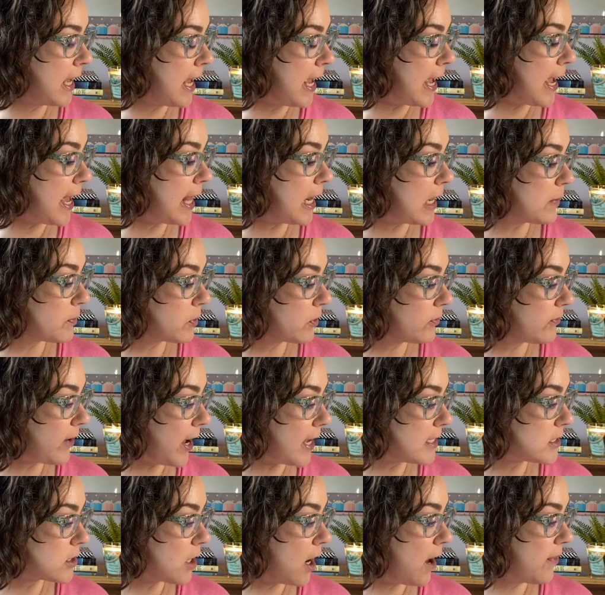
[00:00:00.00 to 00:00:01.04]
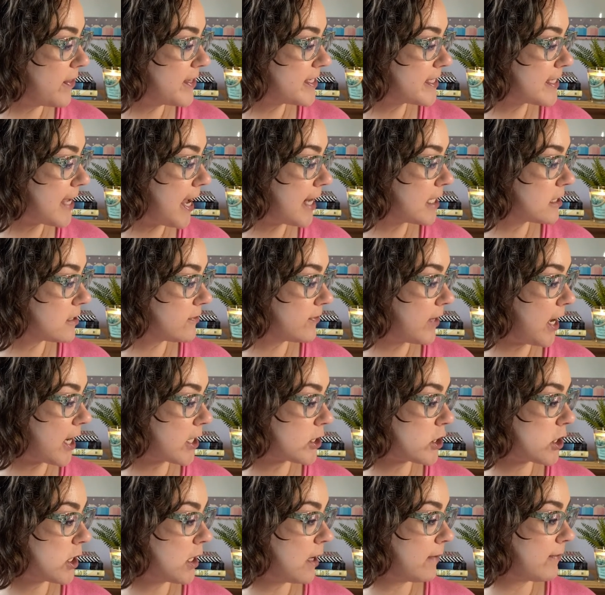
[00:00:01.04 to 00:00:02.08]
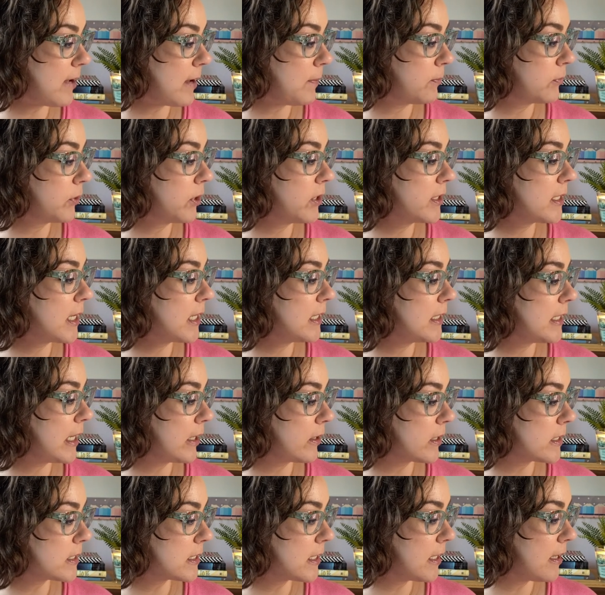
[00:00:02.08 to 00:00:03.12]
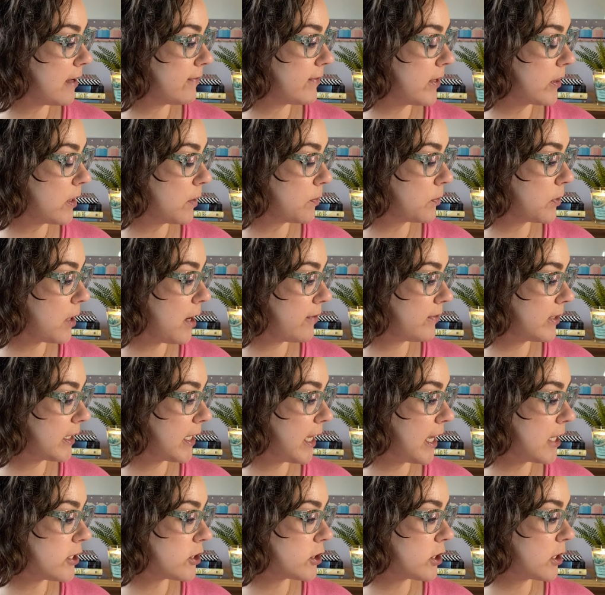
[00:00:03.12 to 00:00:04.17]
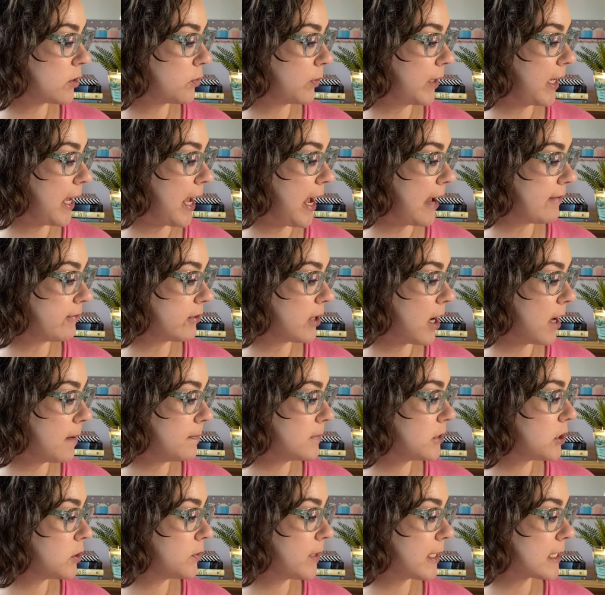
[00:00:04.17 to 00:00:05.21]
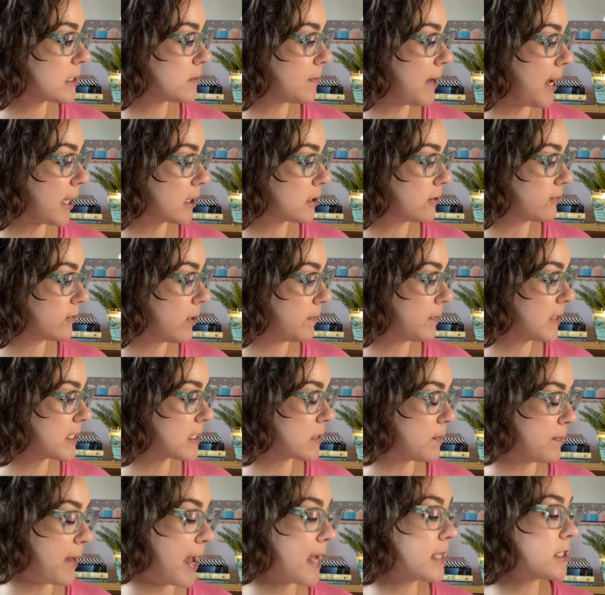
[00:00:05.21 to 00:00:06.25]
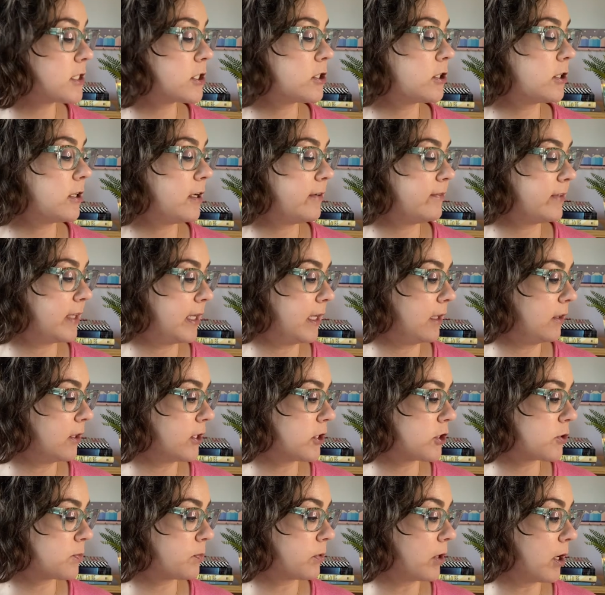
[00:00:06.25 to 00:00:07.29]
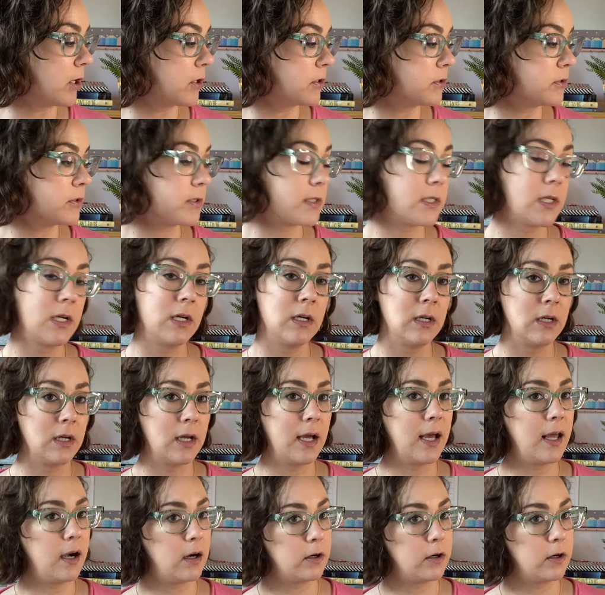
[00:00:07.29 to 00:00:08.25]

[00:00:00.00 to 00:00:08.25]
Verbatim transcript: and it provides all the satisfaction of a brilliant narrative and the provocation we have come to expect from this master of English prose. I don't